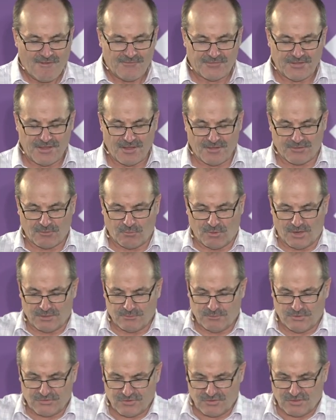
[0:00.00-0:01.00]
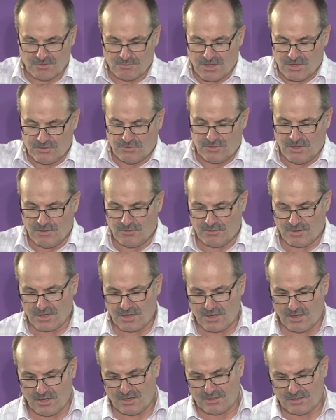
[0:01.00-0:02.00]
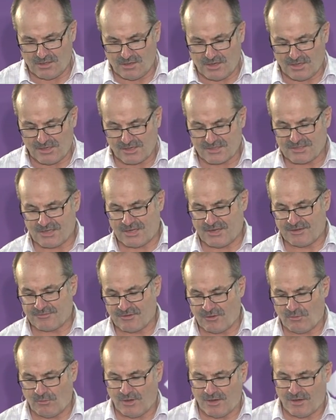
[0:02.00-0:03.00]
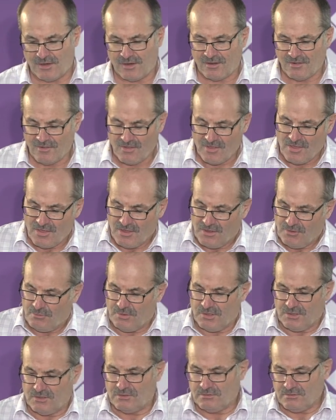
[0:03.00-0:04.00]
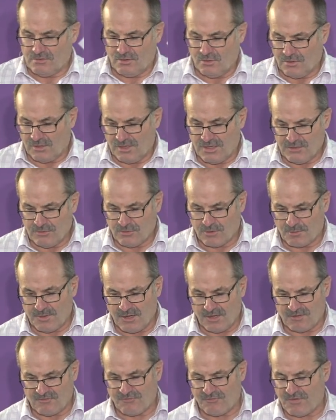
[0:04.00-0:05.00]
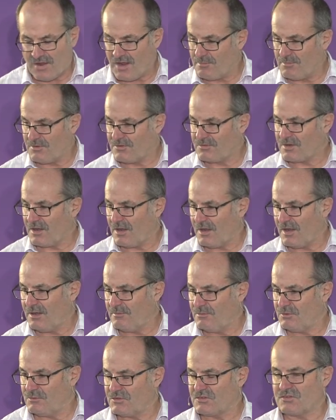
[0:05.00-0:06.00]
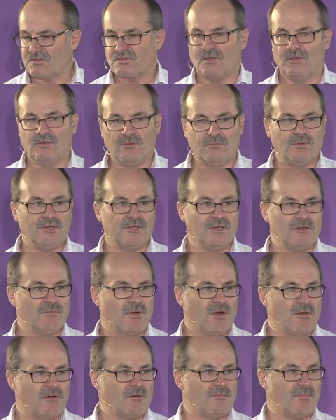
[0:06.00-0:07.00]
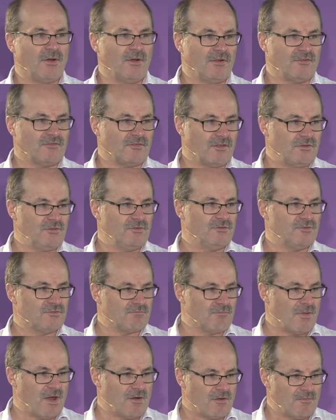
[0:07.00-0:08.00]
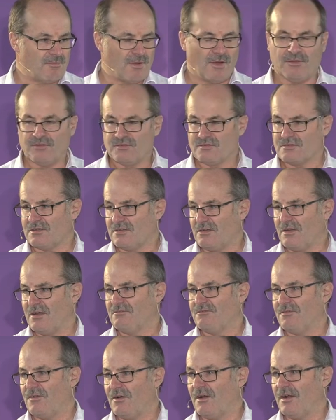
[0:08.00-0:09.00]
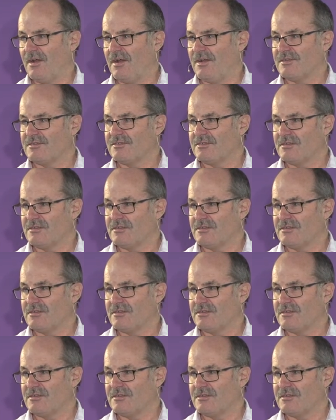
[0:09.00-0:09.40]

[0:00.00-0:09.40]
The other one was in the Manuhirikia near Alexandra, where when early European farmers came, there were so many moa bones, they used moa bones to light fires.